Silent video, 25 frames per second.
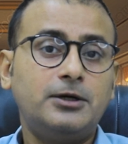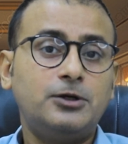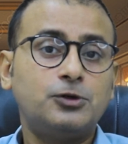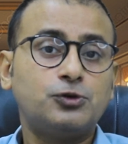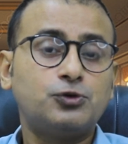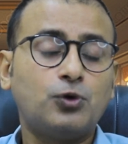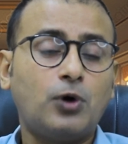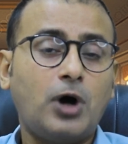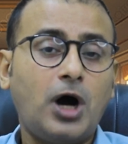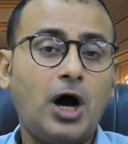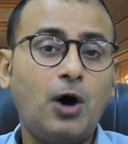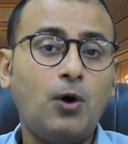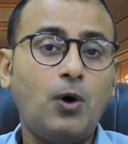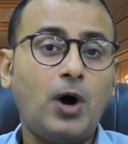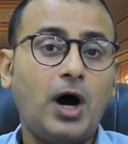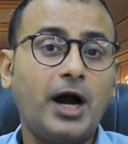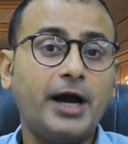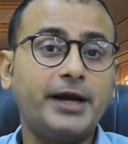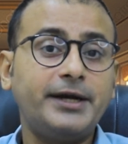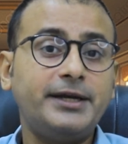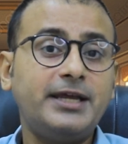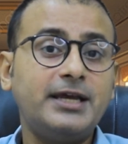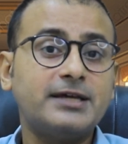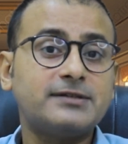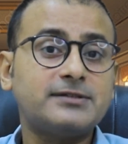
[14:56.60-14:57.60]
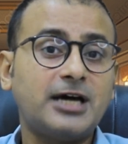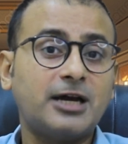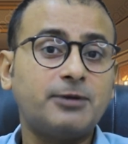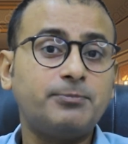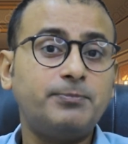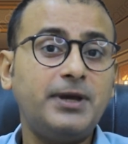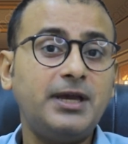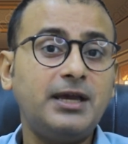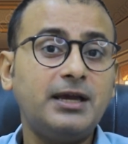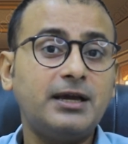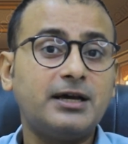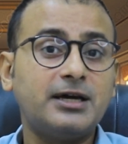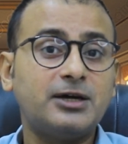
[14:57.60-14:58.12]
So how ideas are
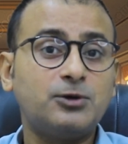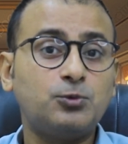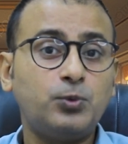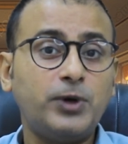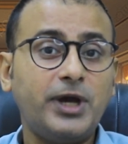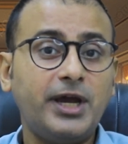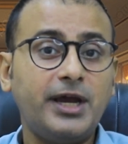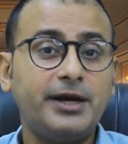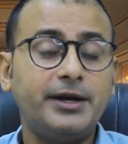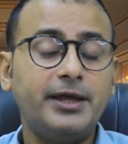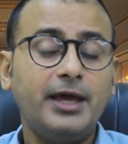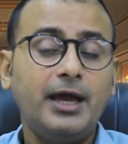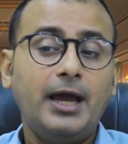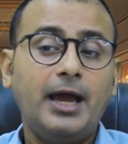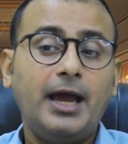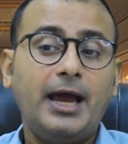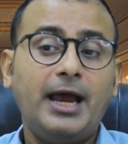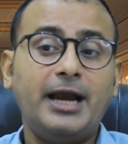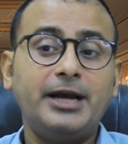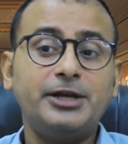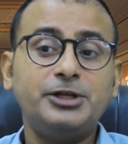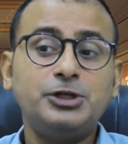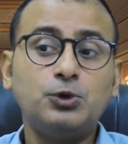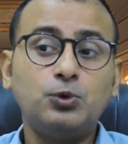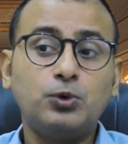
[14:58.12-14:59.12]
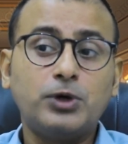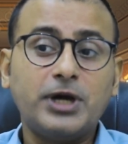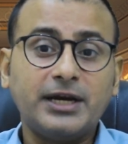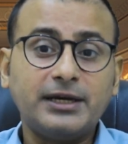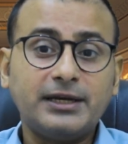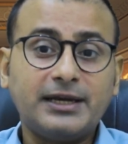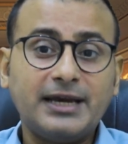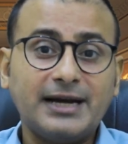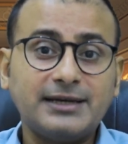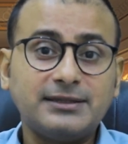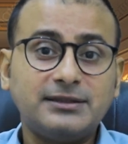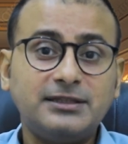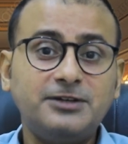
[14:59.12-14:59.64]
being conveyed, and you
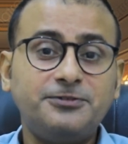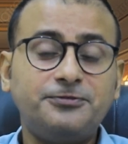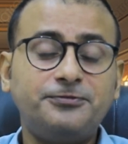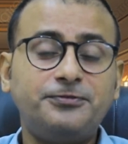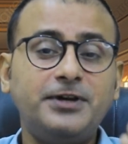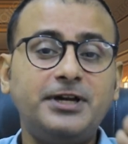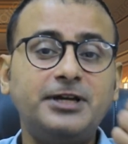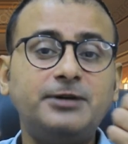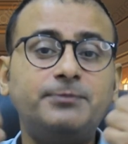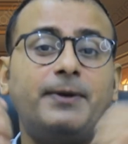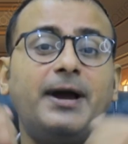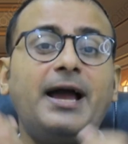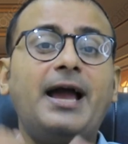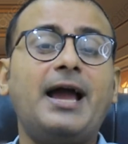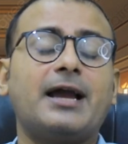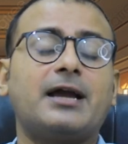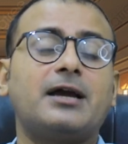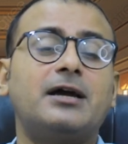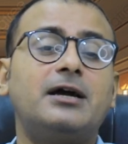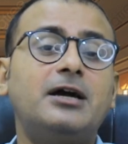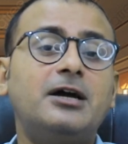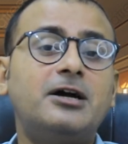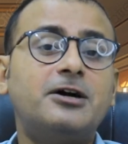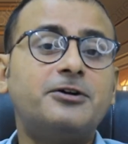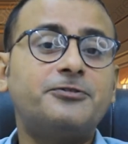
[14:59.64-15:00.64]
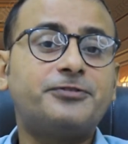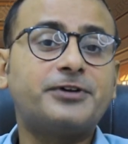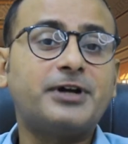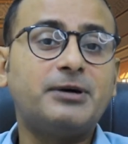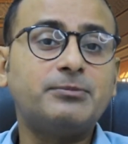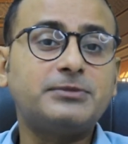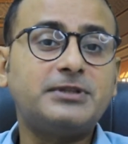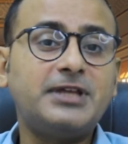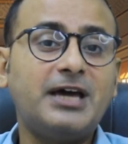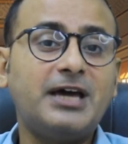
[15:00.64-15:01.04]
can get the feedback from